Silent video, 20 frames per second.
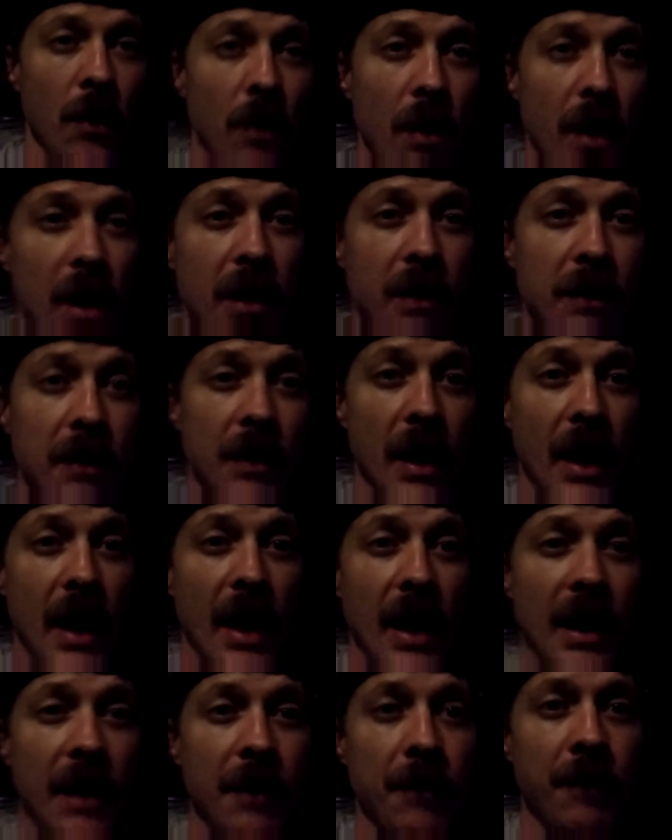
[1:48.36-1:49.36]
Well,
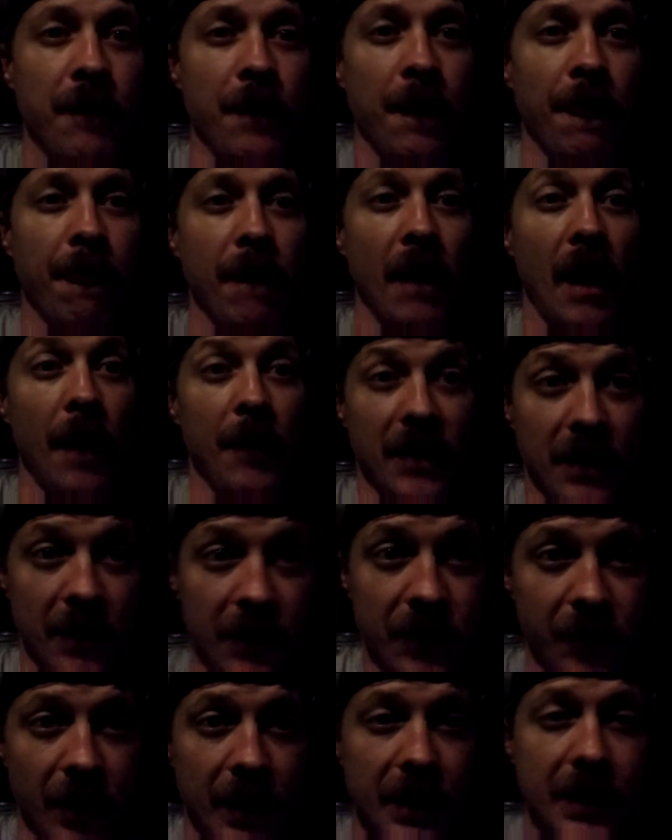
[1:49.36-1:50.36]
I'm a
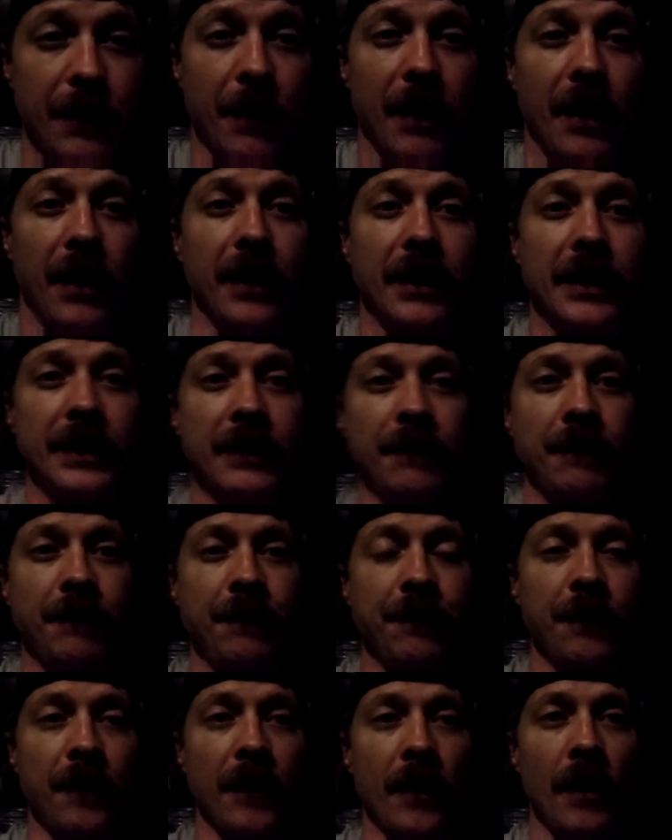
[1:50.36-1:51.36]
distressed American,
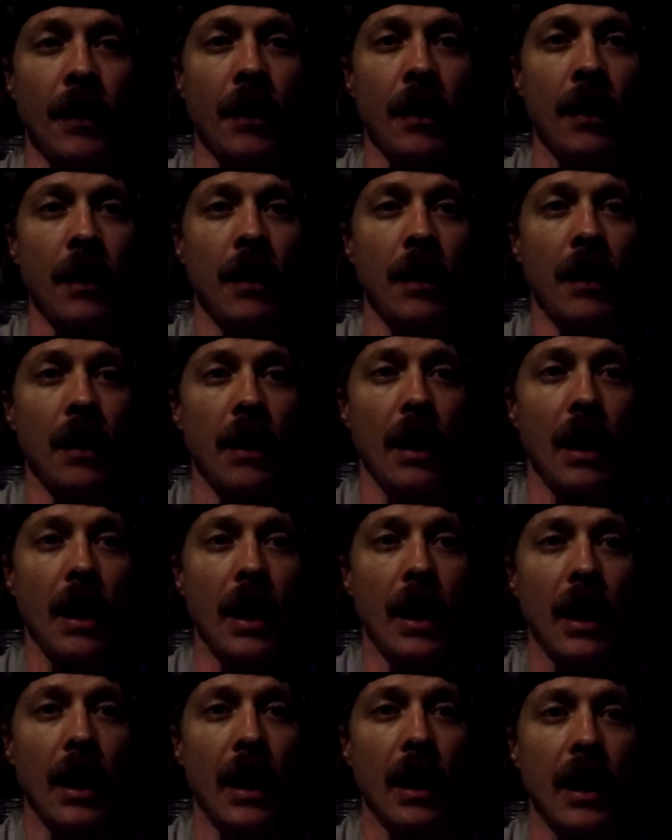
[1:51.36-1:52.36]

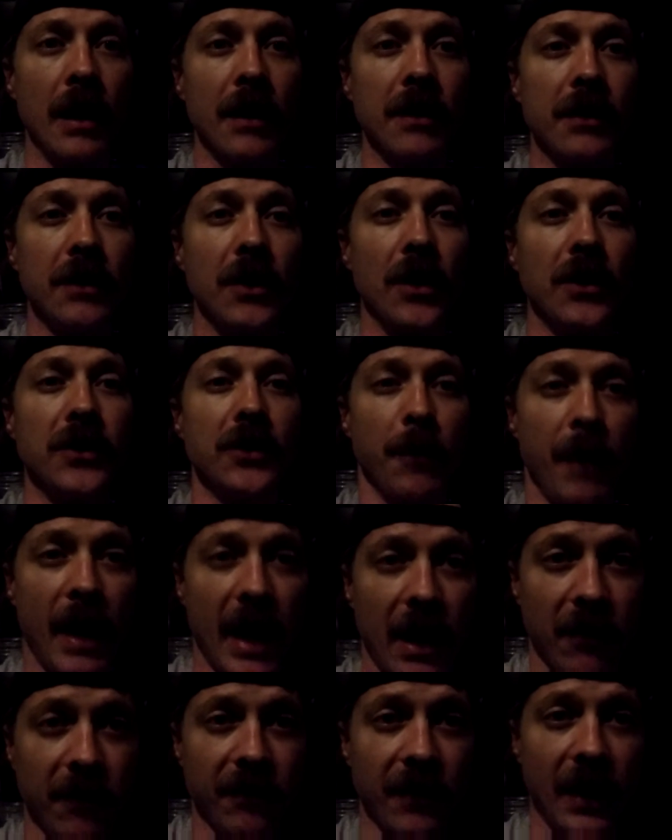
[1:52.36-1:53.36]
and those are
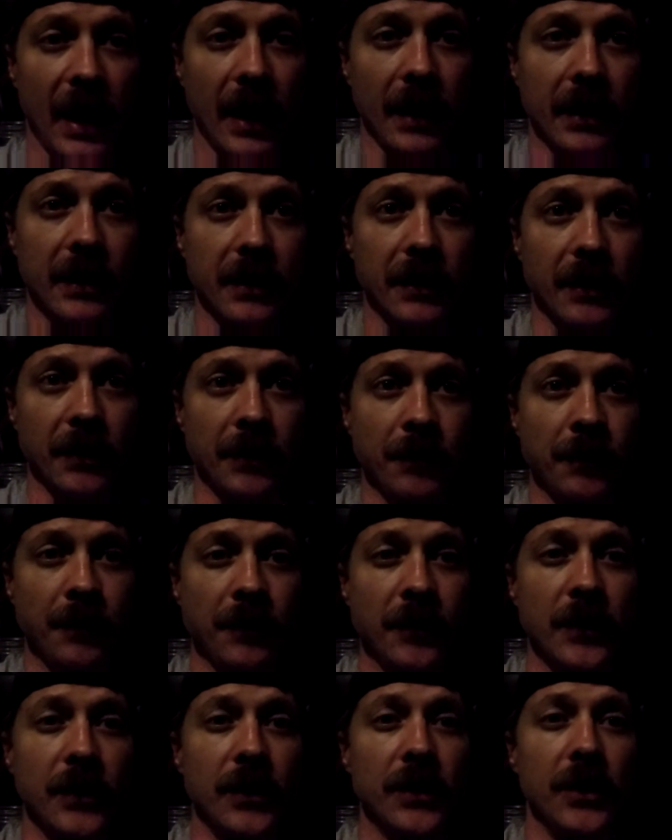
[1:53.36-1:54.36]
battle flags.
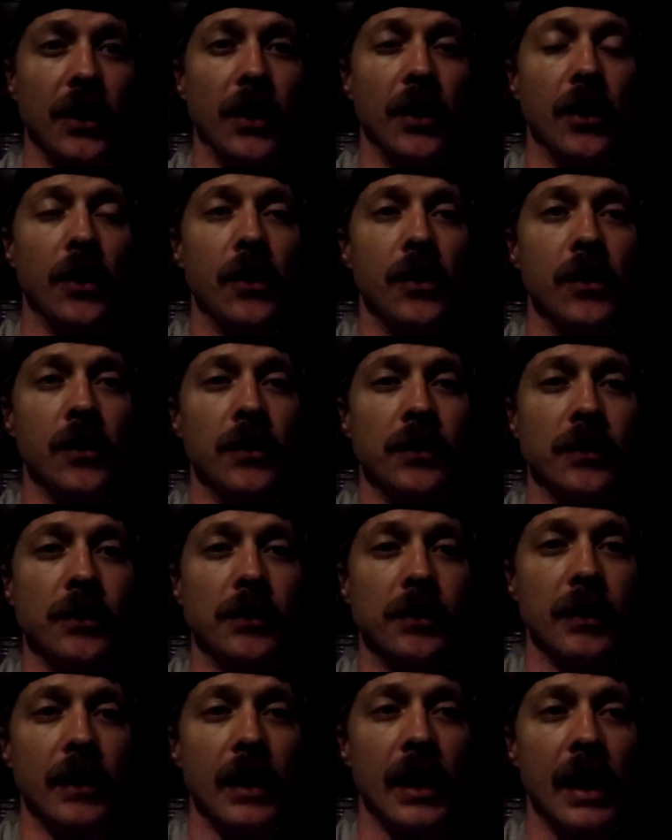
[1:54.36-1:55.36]
So,
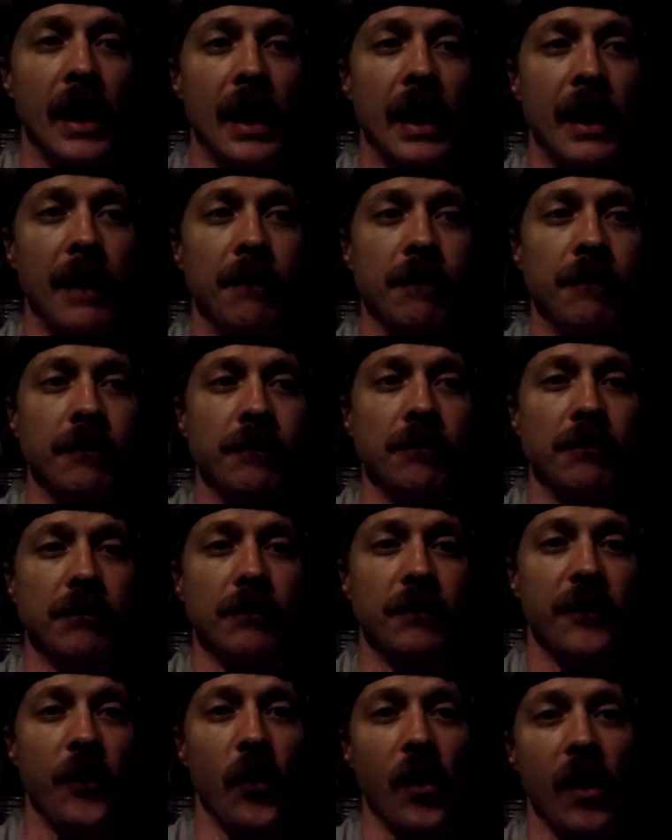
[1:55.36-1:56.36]

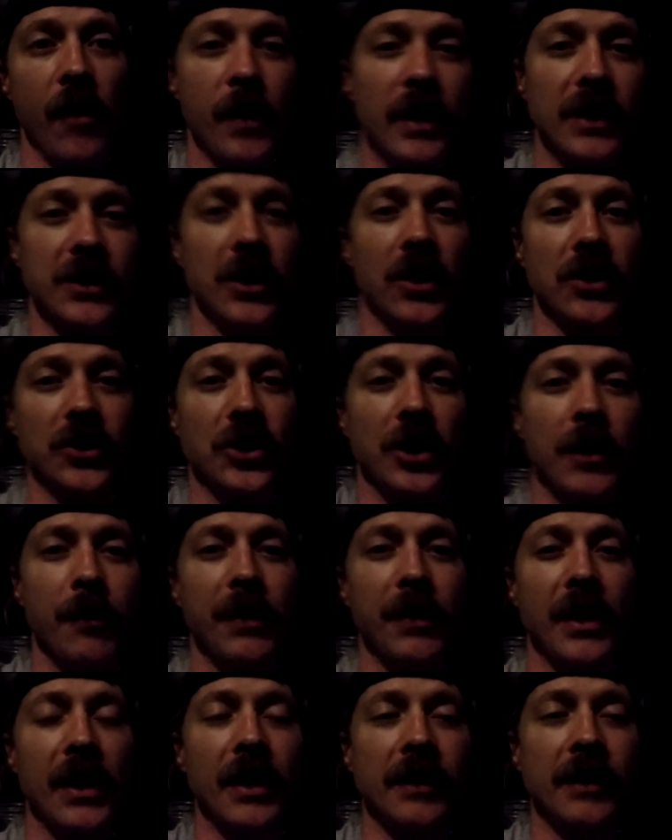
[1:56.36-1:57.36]
before everybody starts
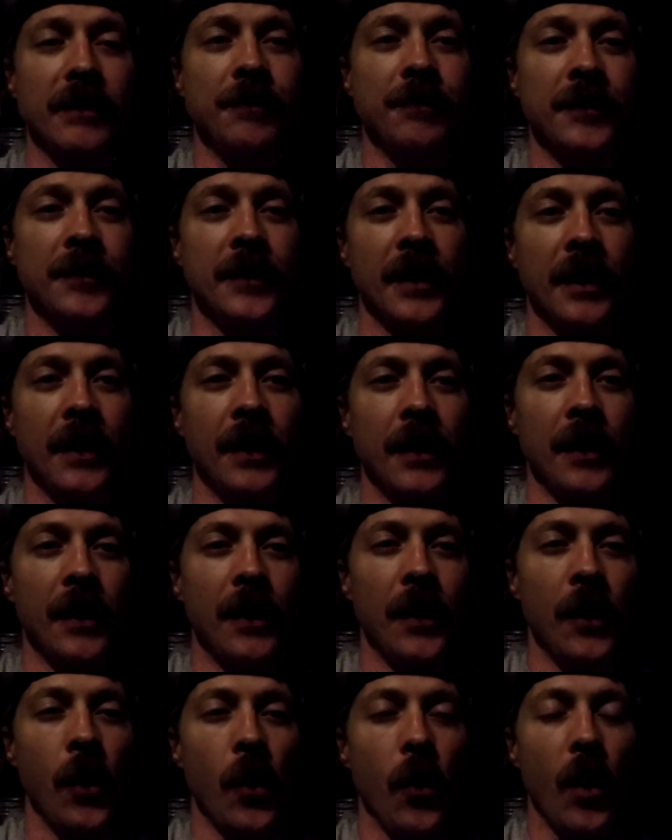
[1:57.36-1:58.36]
jumping on
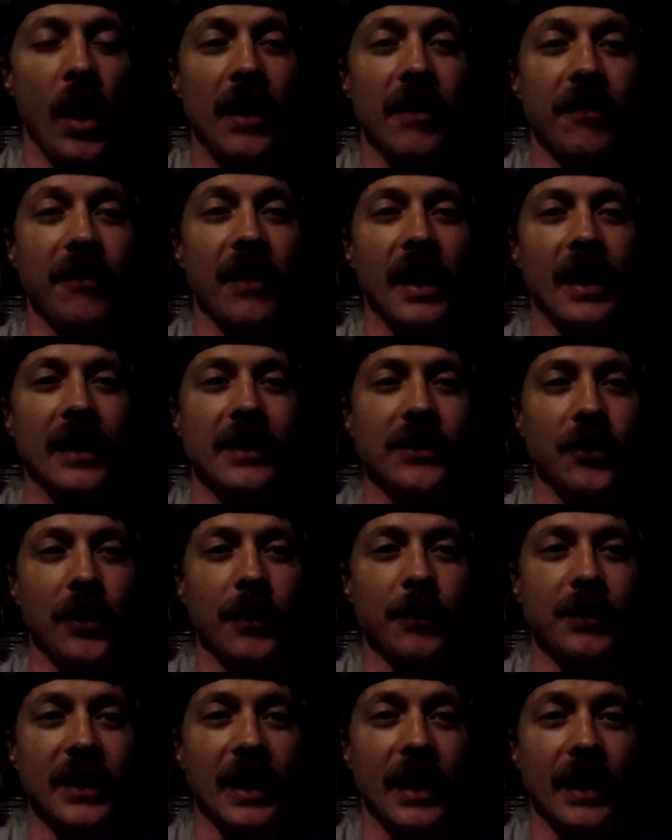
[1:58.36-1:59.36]
why the flags are
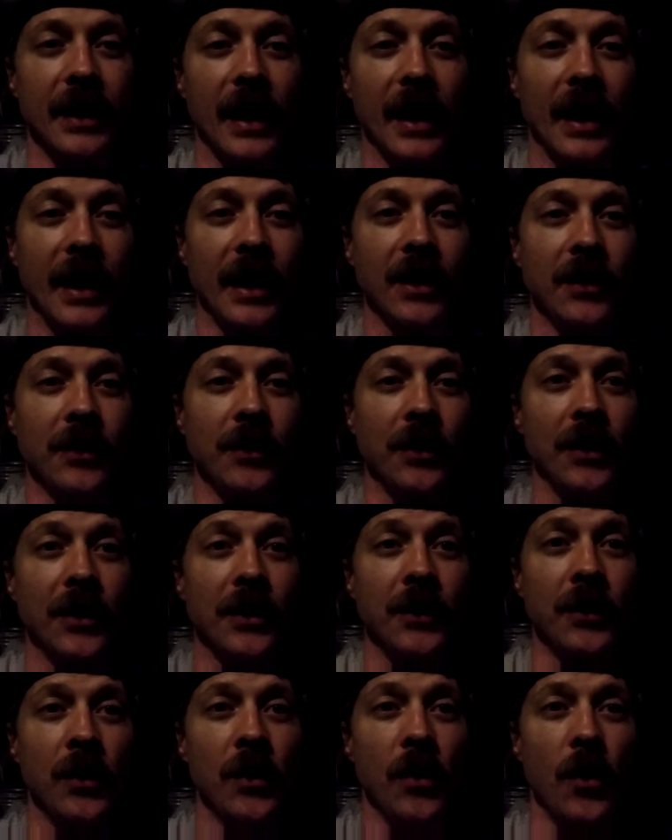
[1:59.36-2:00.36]
upside down
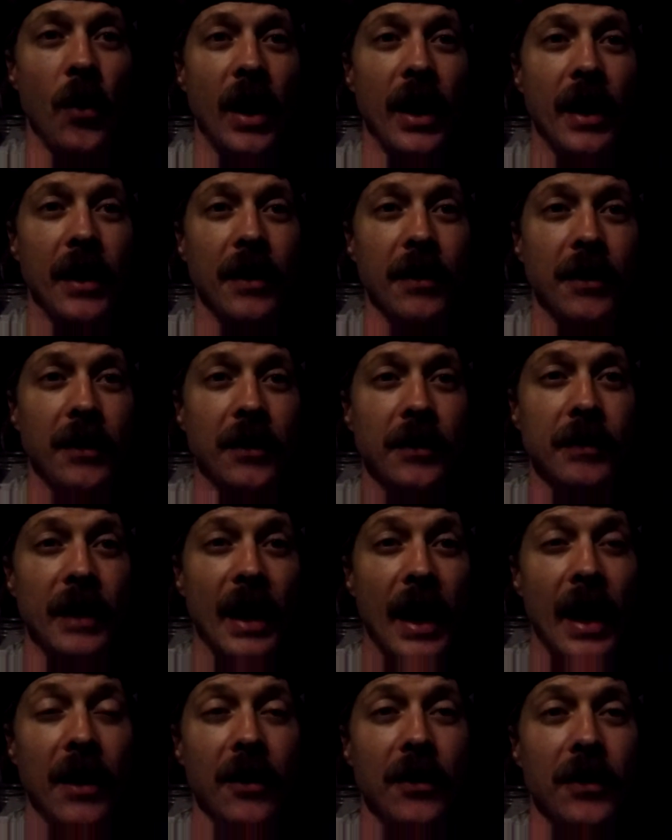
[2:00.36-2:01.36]
or why they're
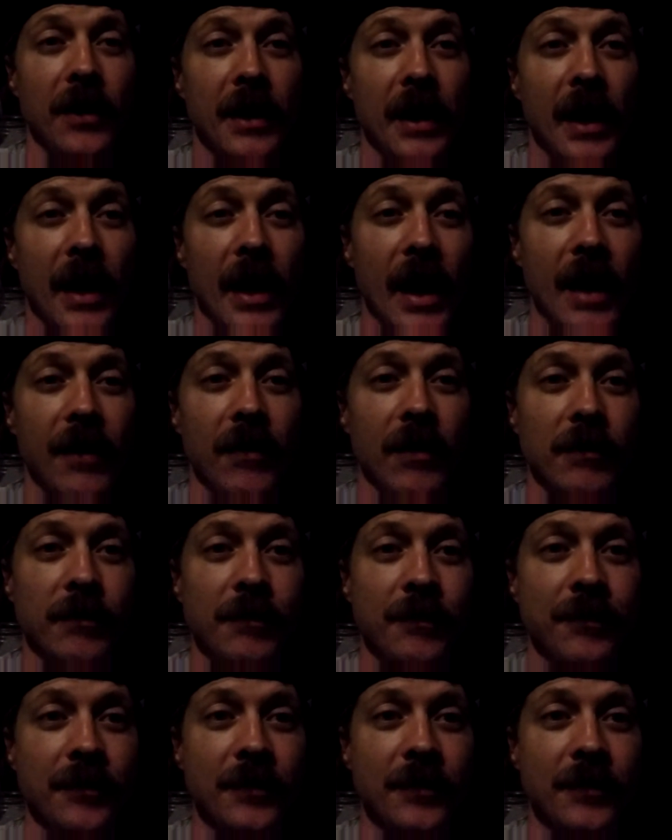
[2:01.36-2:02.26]
tattered and I haven't